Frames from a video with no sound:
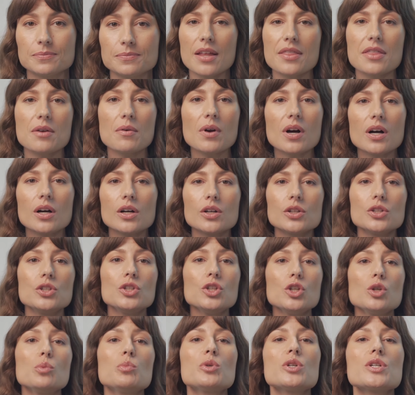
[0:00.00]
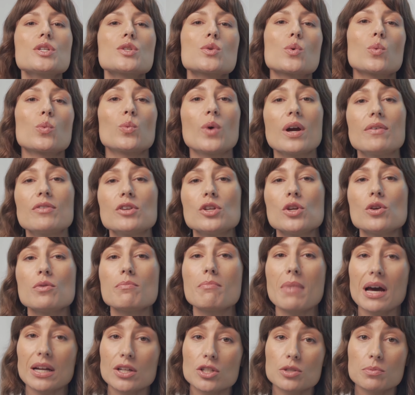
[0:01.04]
There are numerous revenue
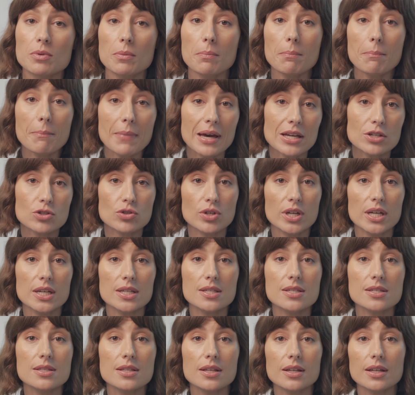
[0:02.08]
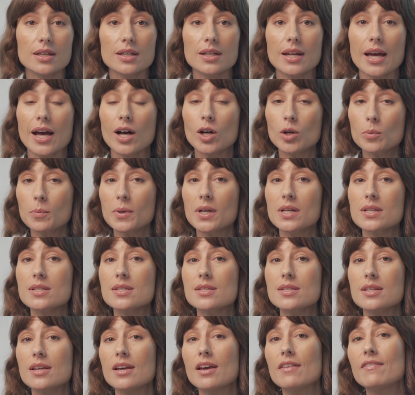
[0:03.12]
management metrics that can help
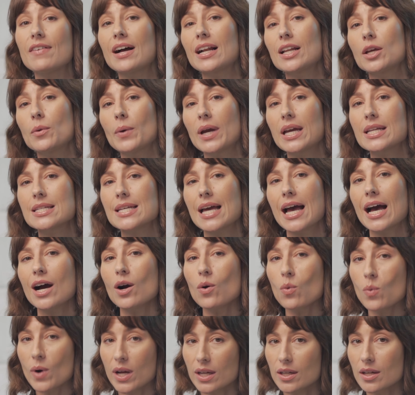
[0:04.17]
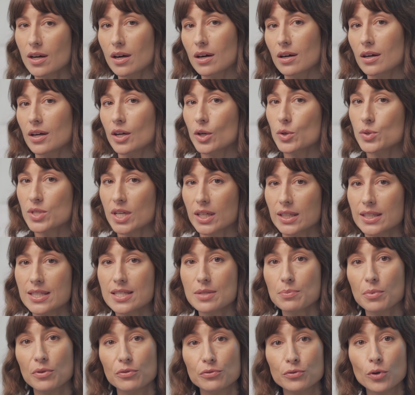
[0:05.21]
us evaluate how well our hotel is
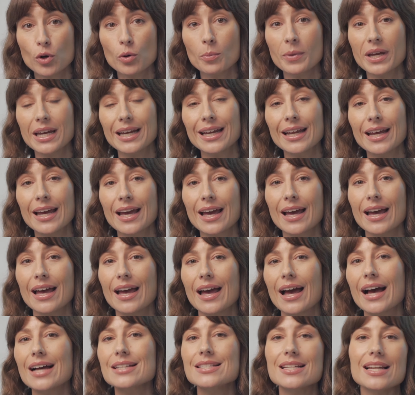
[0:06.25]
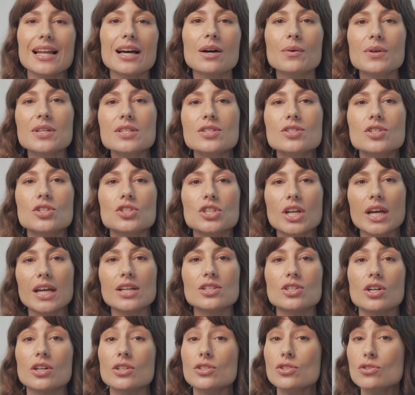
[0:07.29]
performing and allow us to change
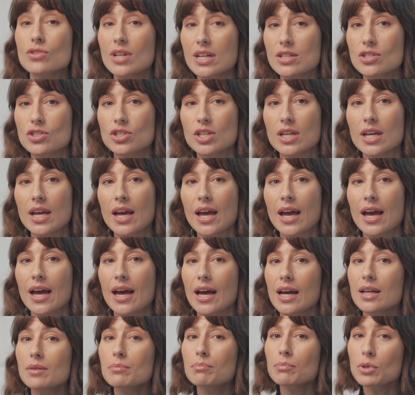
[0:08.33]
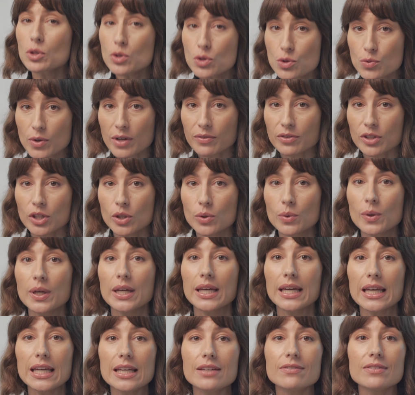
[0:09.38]
our strategy and boost revenue
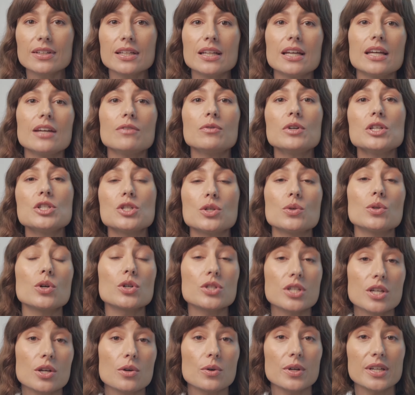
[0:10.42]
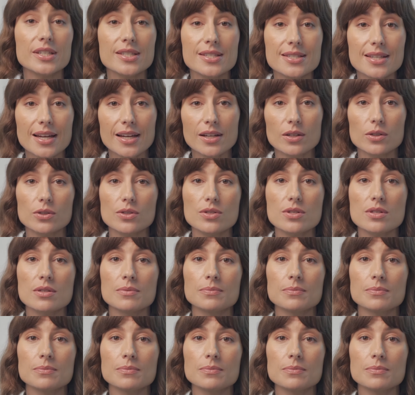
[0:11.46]
even if we do not increase sales.